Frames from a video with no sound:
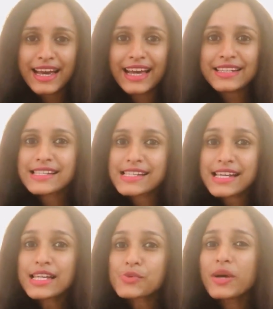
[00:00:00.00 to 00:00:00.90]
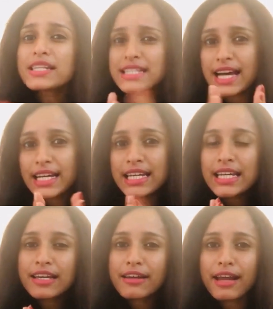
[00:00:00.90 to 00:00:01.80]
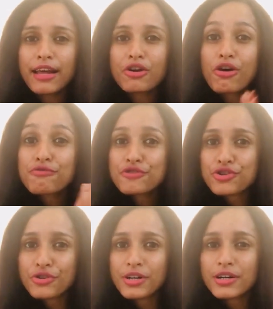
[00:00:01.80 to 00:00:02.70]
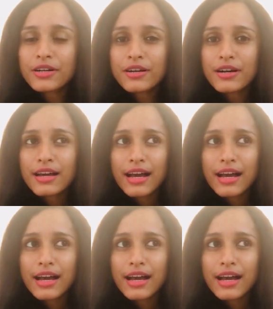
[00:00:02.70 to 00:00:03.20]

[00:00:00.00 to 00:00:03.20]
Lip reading: and it sees one tiny grain of sugar